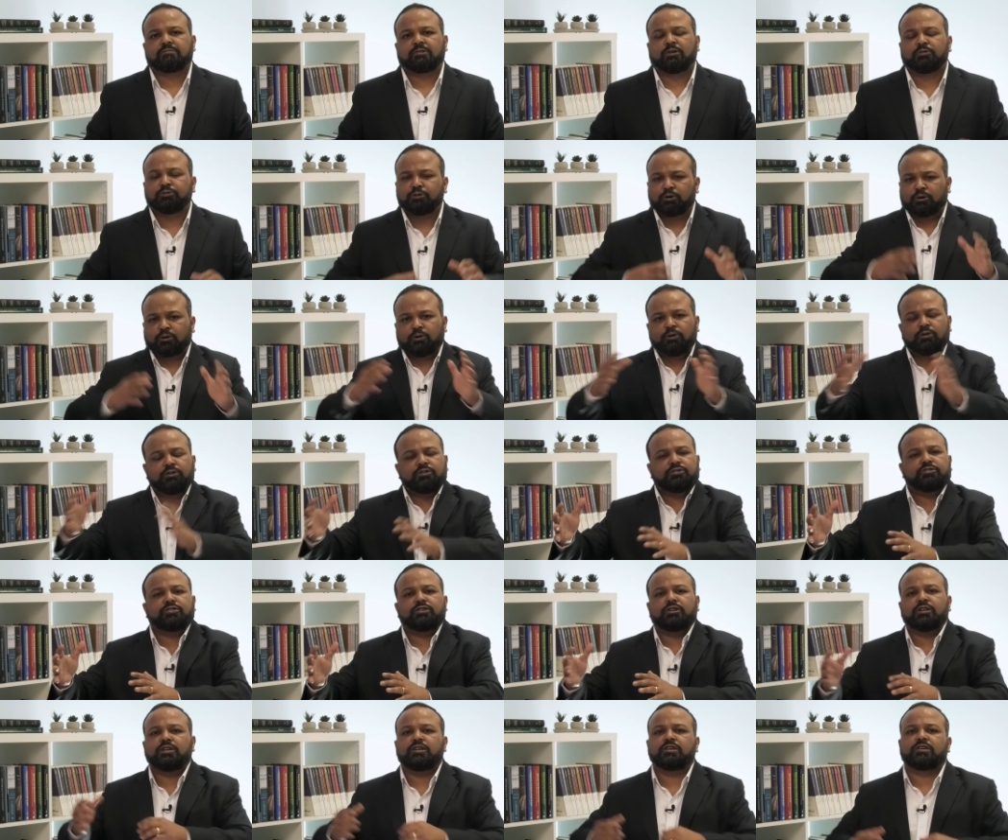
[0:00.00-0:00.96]
On the
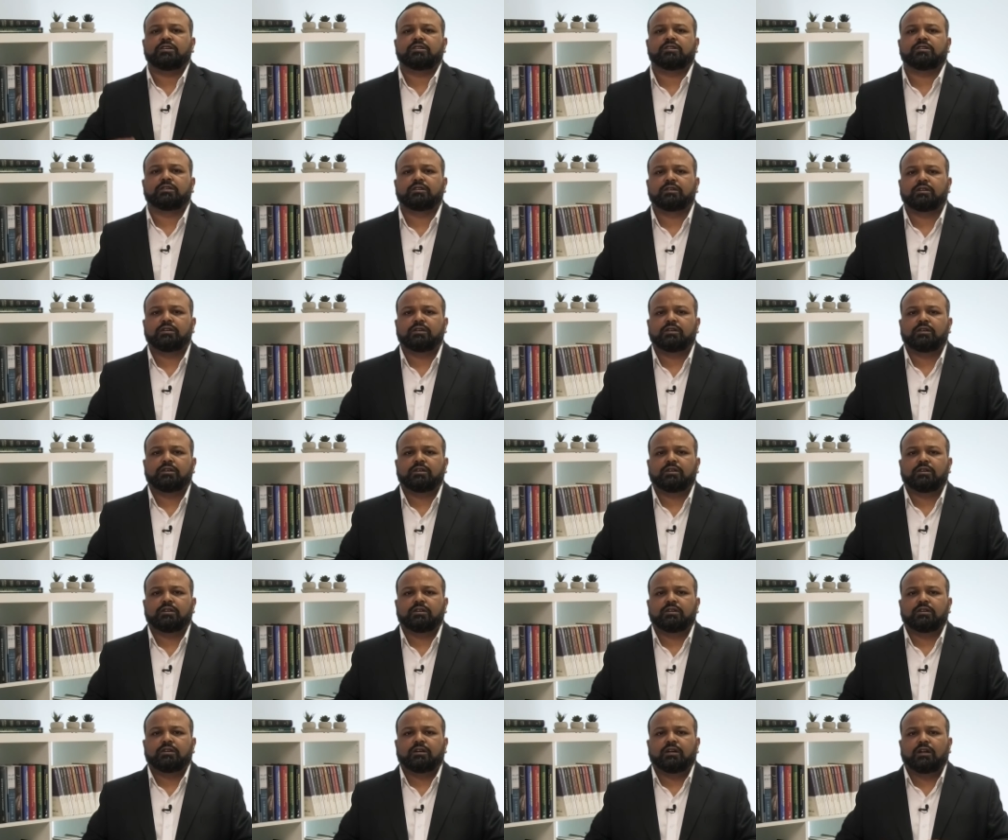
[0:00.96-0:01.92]
contrary,
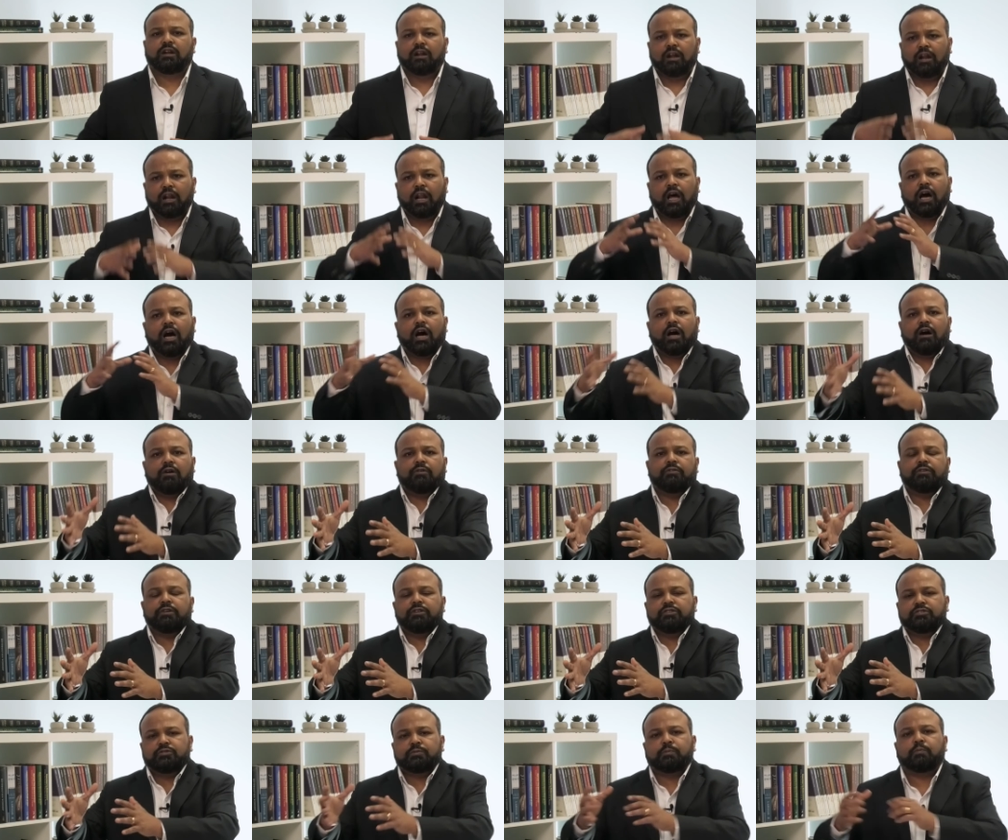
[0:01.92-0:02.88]
love
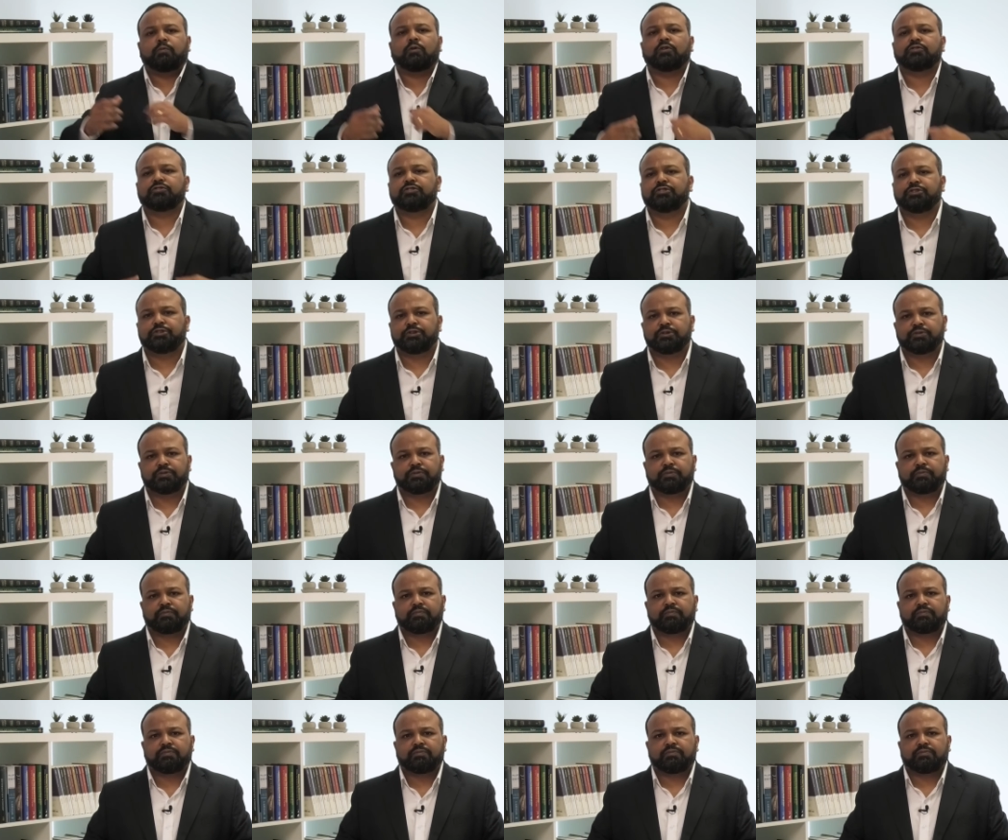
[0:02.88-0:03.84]
is positive.
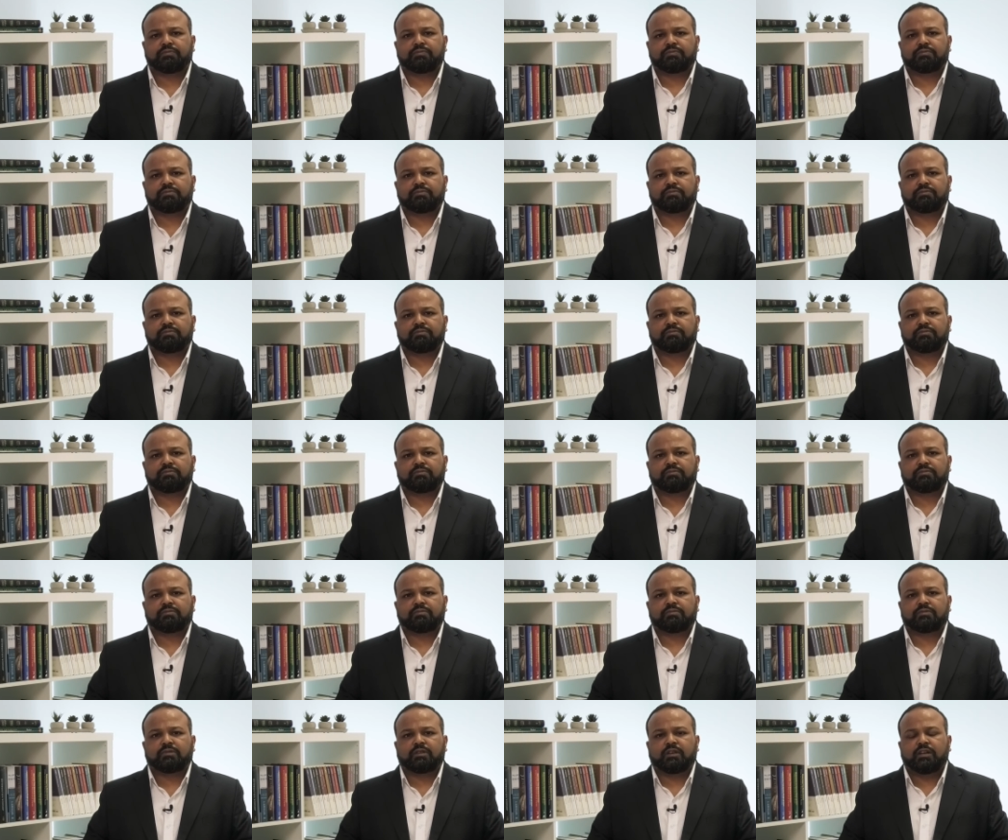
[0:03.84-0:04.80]

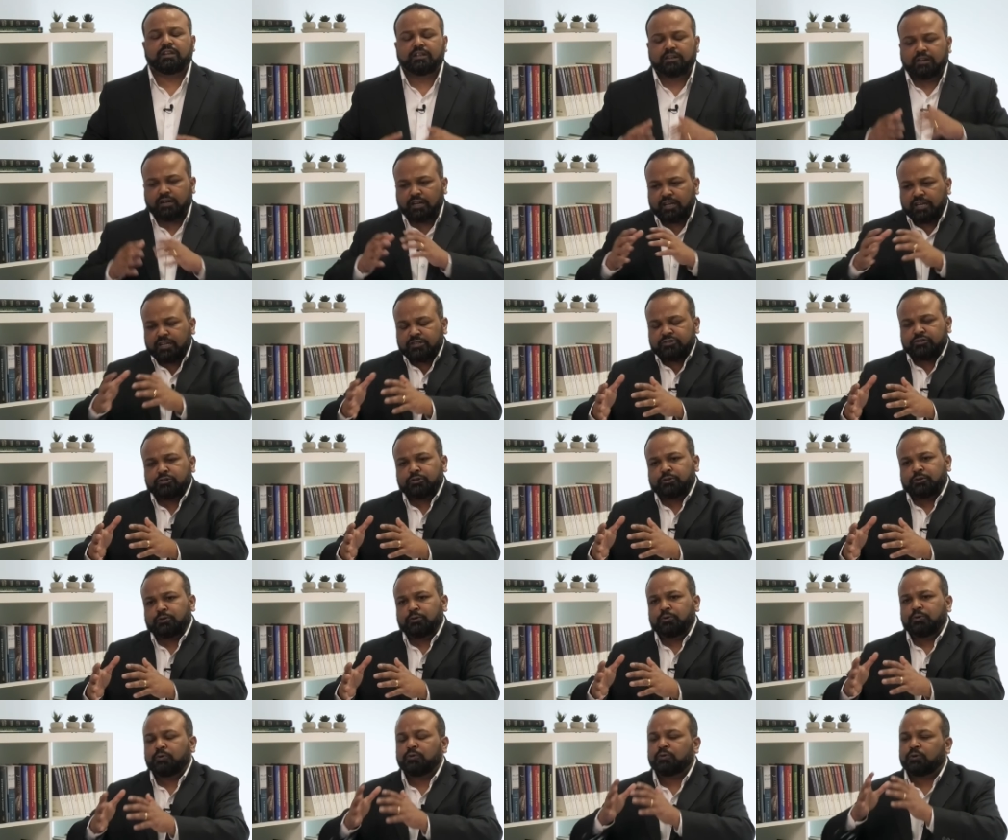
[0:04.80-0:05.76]
It leads you
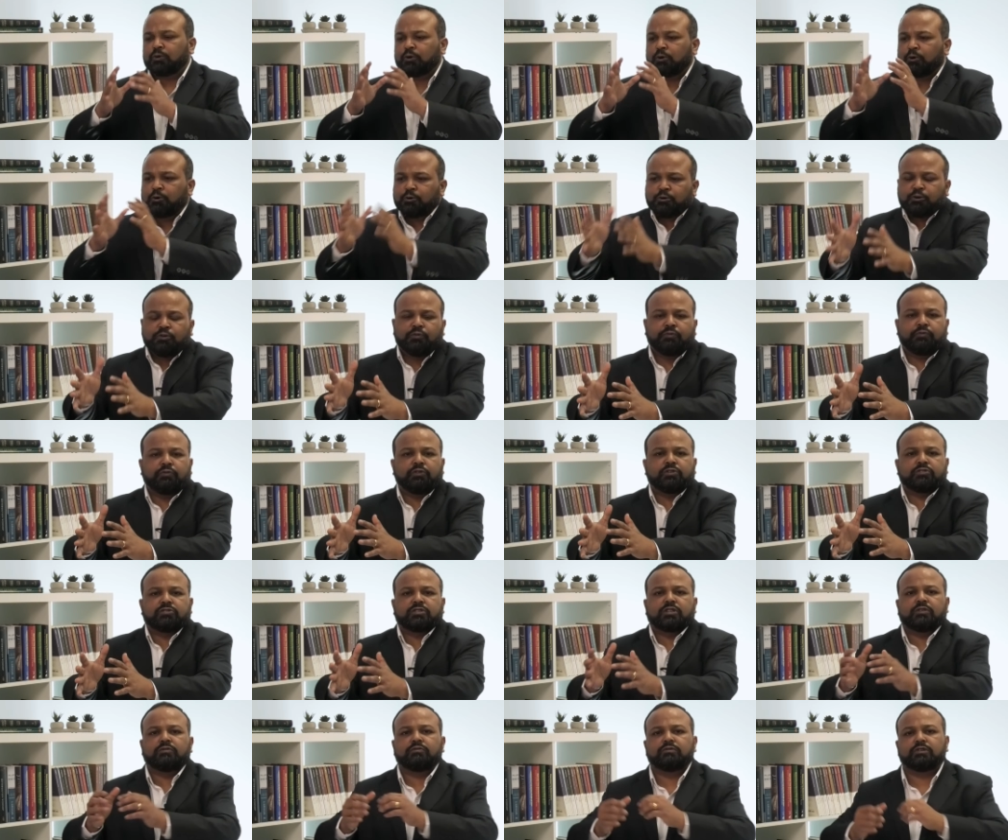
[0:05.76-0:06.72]
to do good for
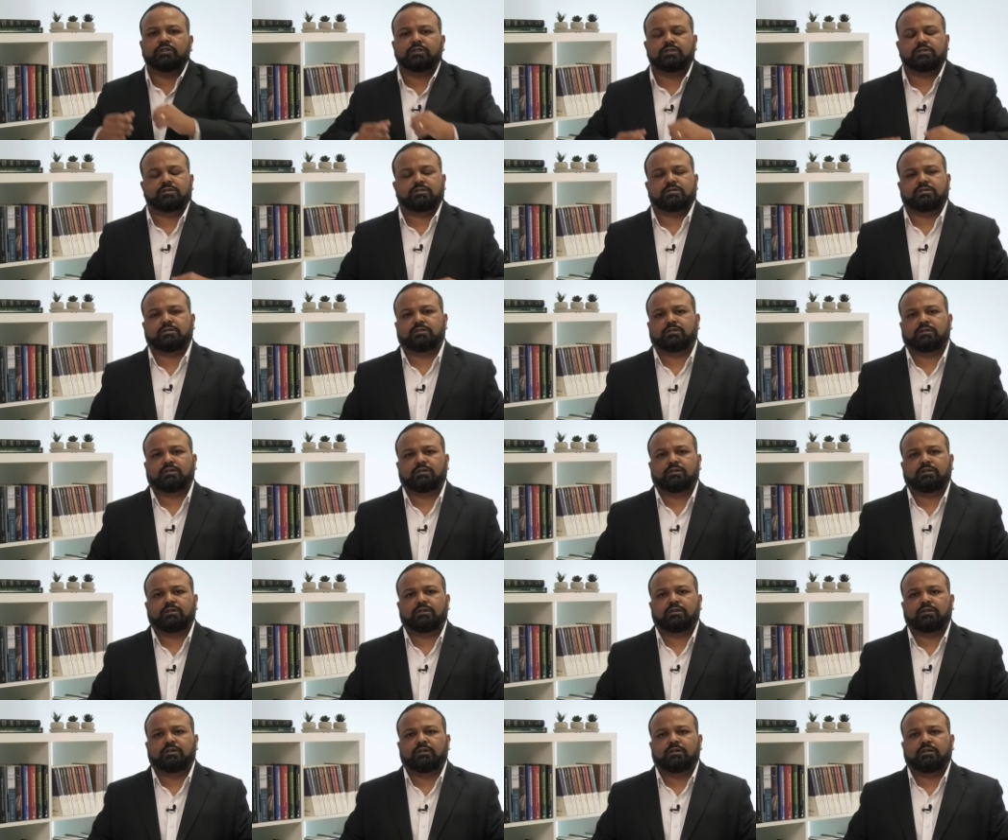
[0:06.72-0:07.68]
someone,
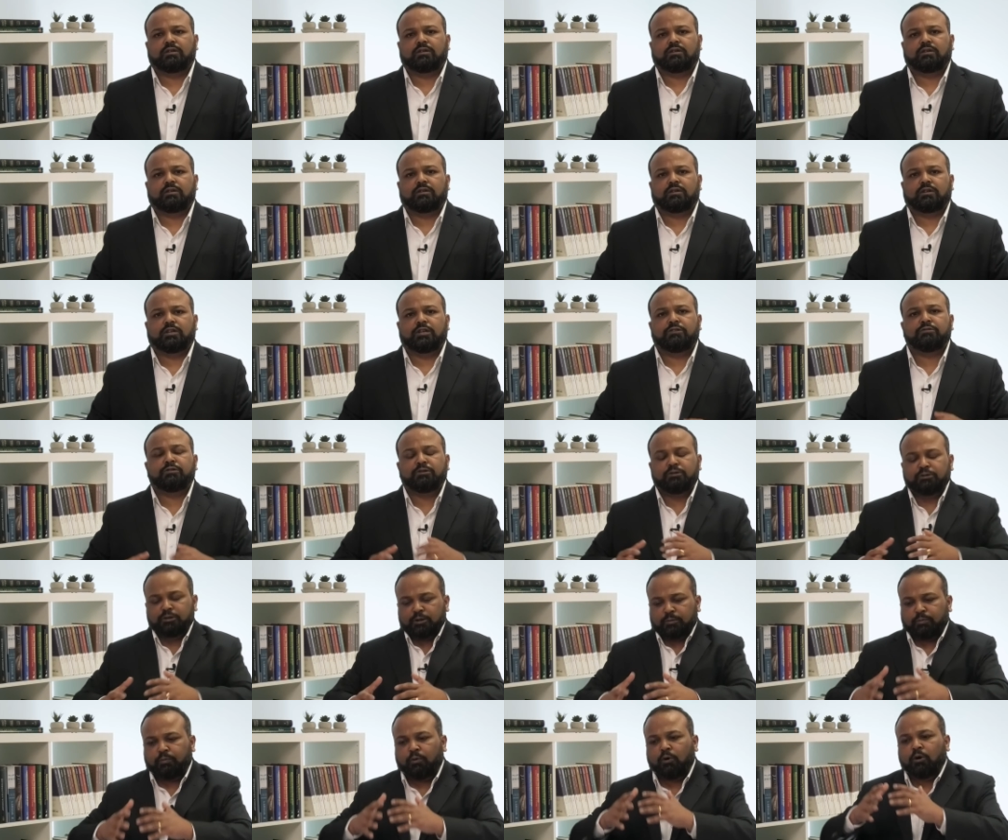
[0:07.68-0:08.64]
even to
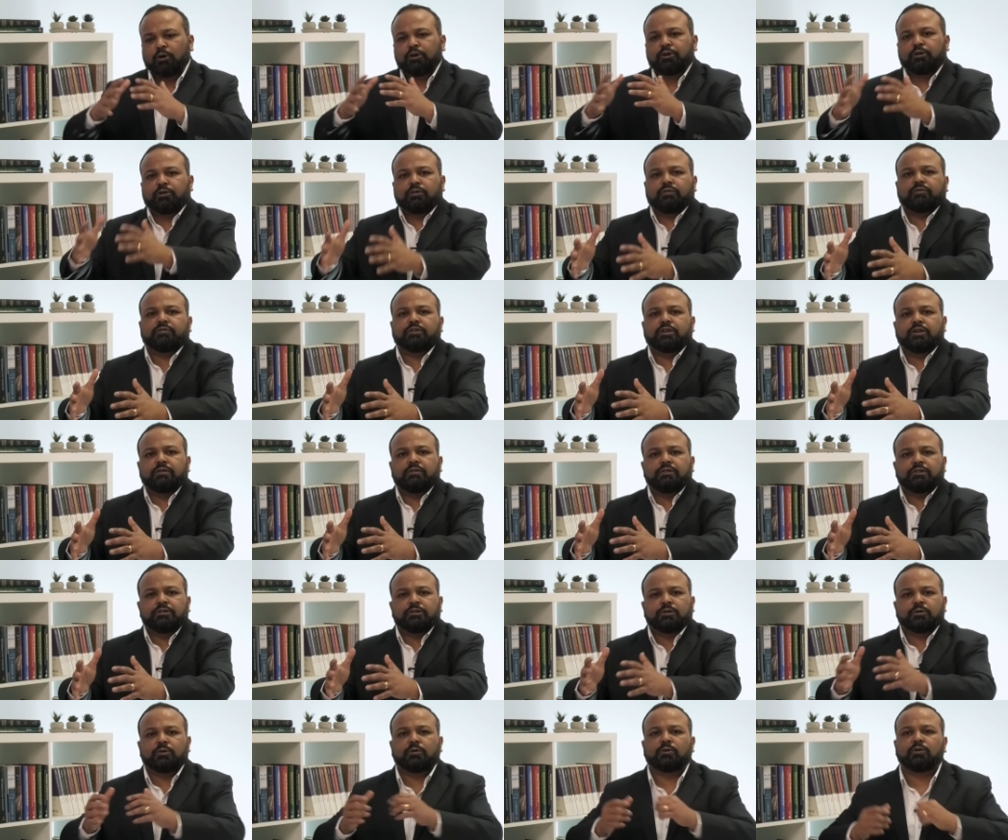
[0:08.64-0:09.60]
the point of giving
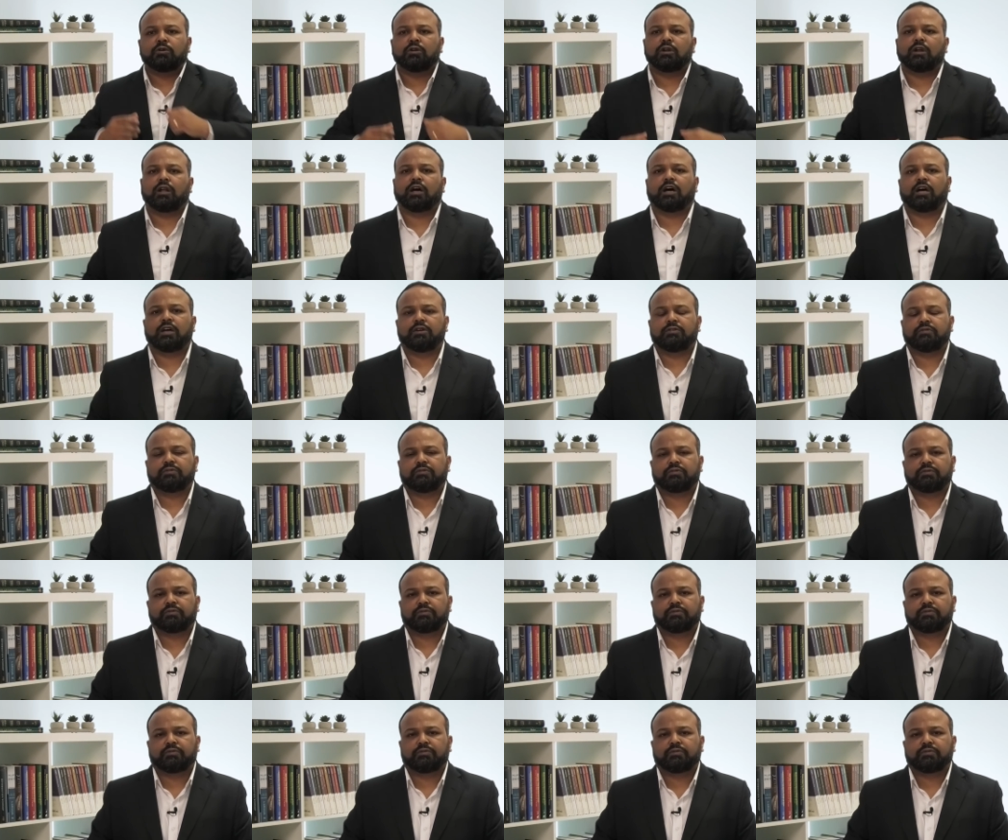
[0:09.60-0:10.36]
your own life.